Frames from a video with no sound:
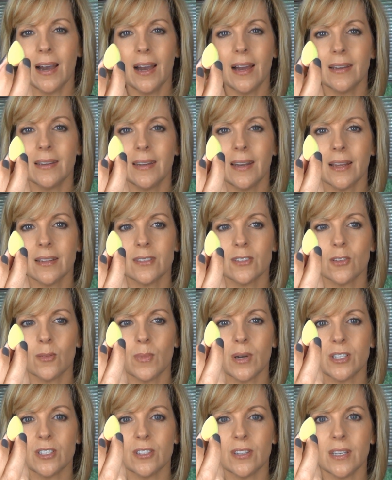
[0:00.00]
not so
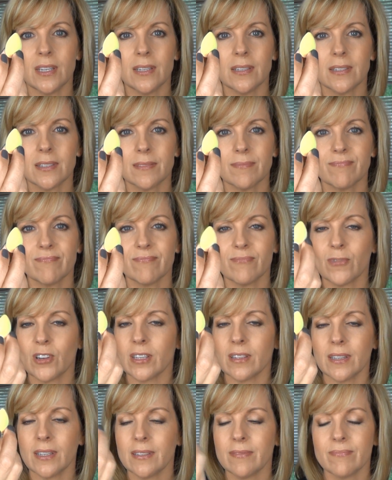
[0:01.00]
much these,
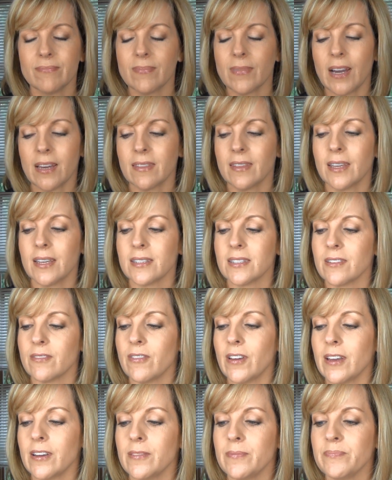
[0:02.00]
really. I think it's a
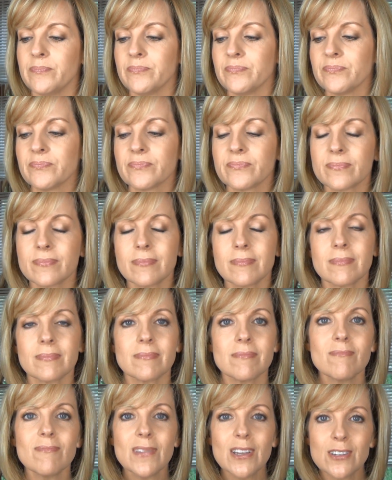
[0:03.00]
fail.
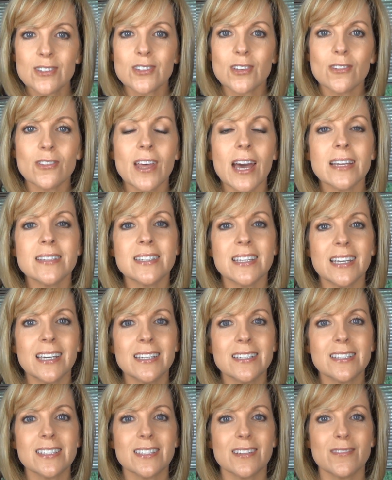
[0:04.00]
So that's
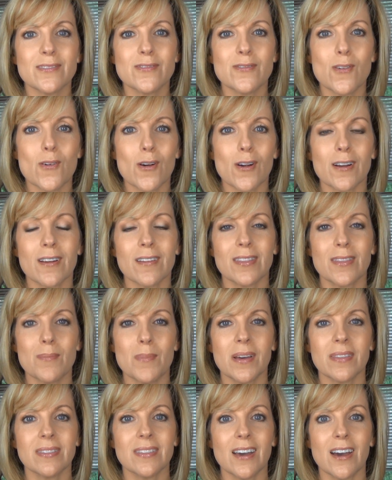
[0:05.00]
it for the
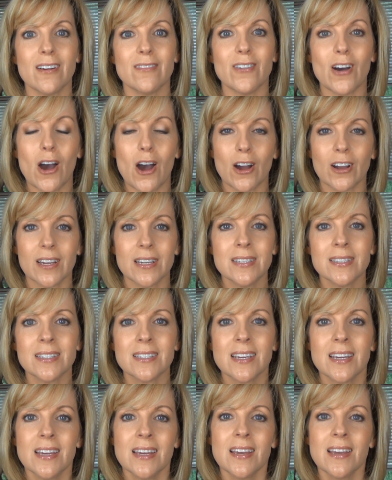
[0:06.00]
month of
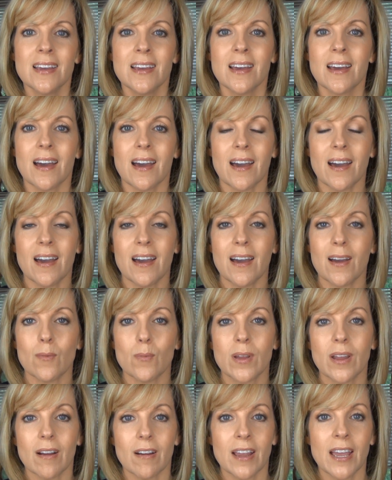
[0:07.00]
August.
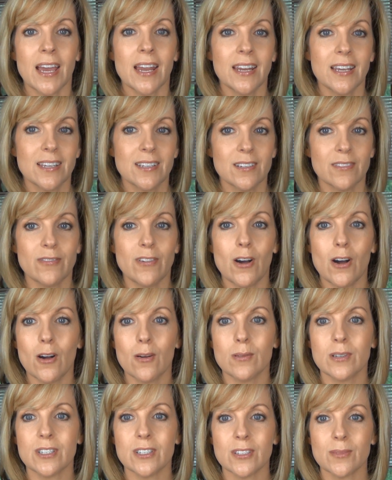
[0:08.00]
We are heading into fall,
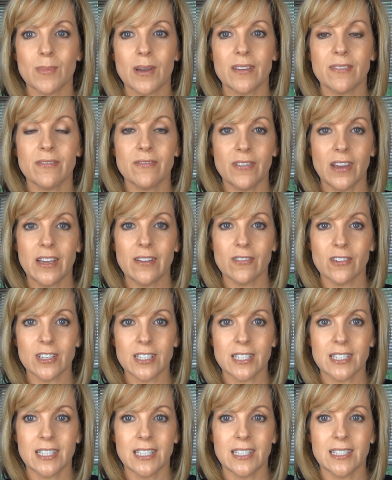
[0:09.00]
which is my
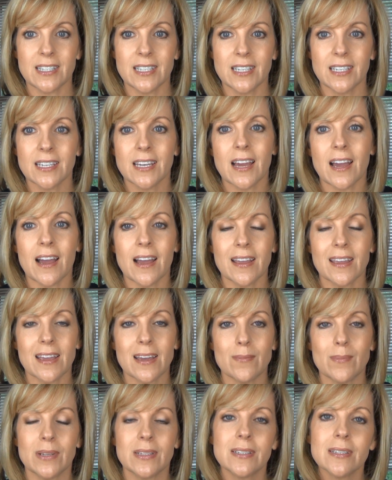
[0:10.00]
favorite season. I
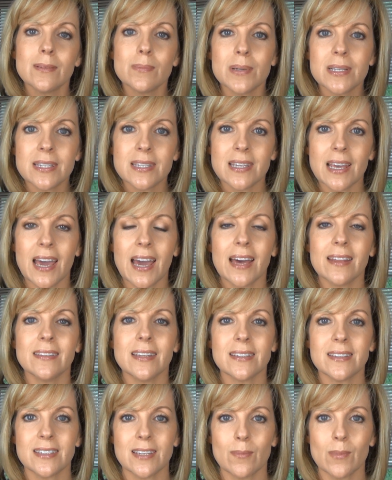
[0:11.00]
am a little bit sad
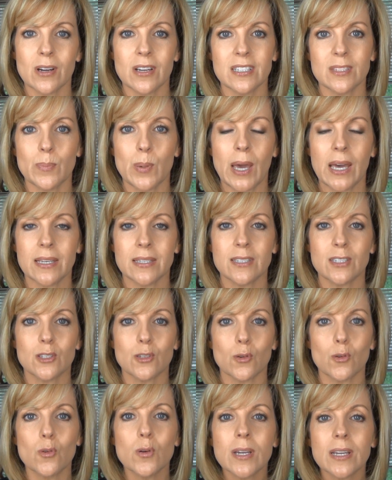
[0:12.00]
that summer has passed
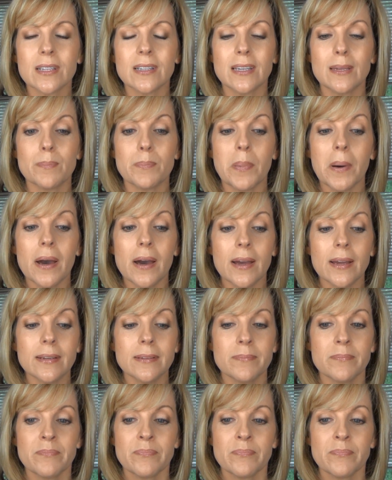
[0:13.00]
so quickly, but